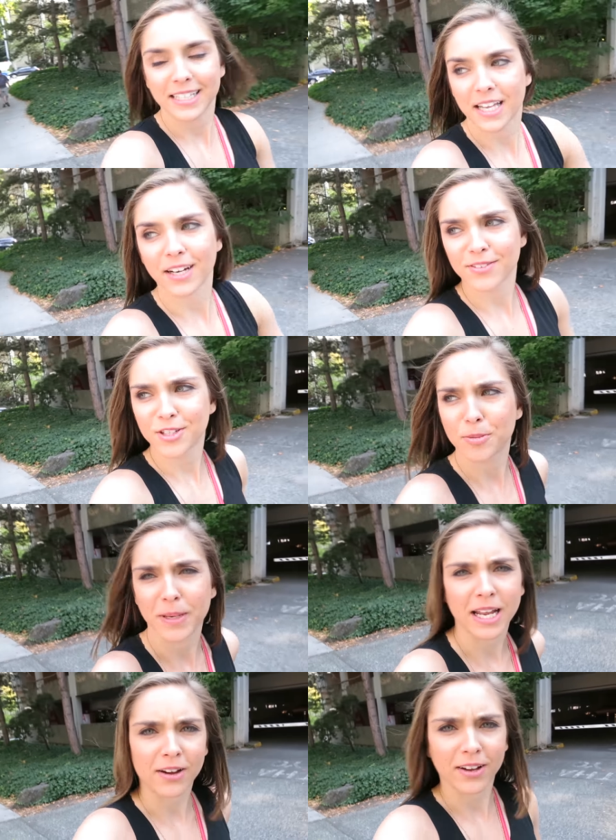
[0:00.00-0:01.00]
It's kind of
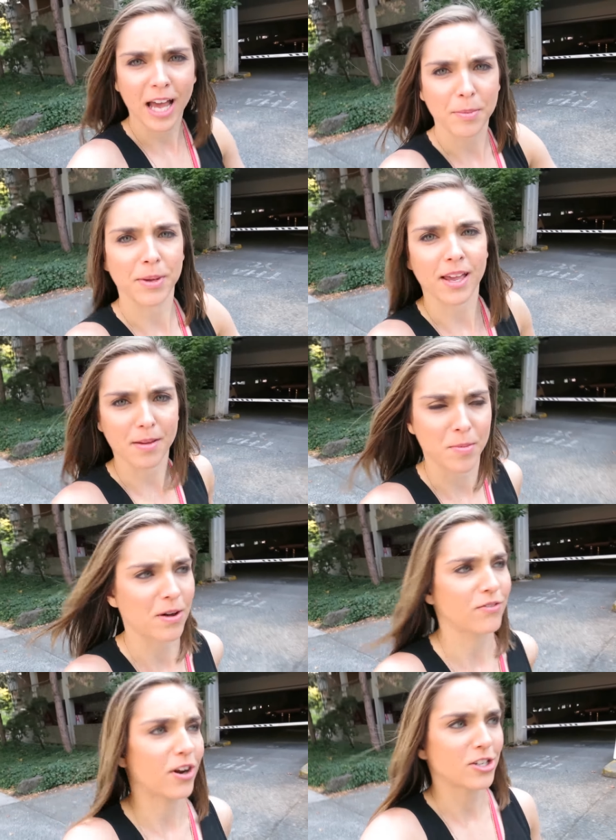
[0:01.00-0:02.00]
stupid how happy I am
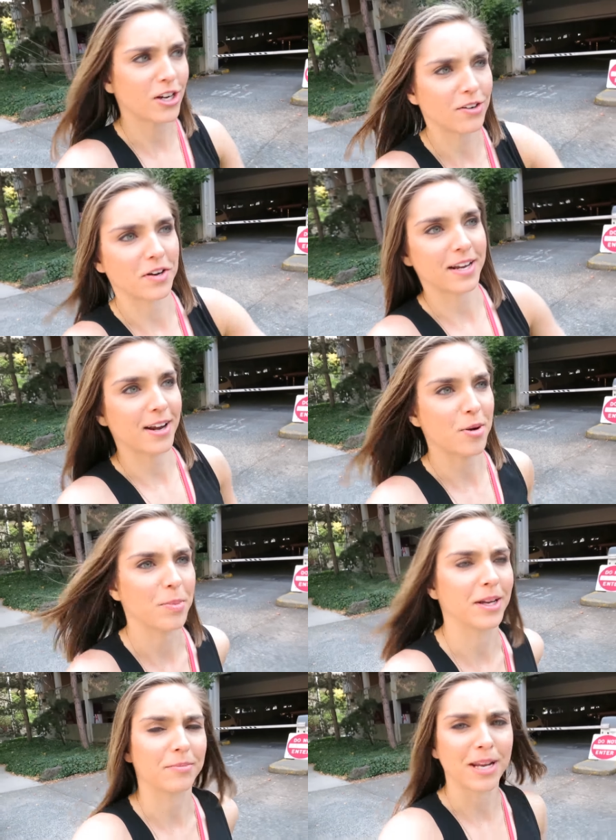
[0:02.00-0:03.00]
about fresh air right now,
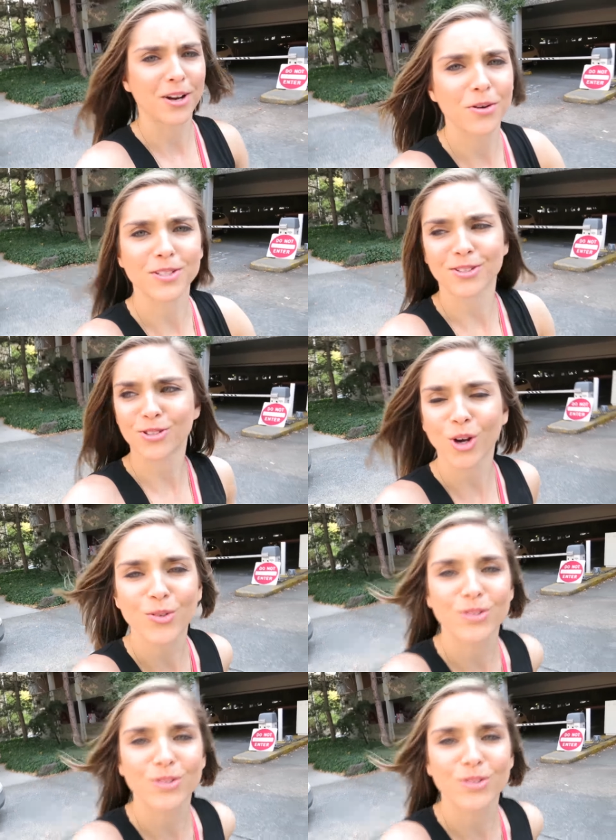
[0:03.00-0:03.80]
but my nose is so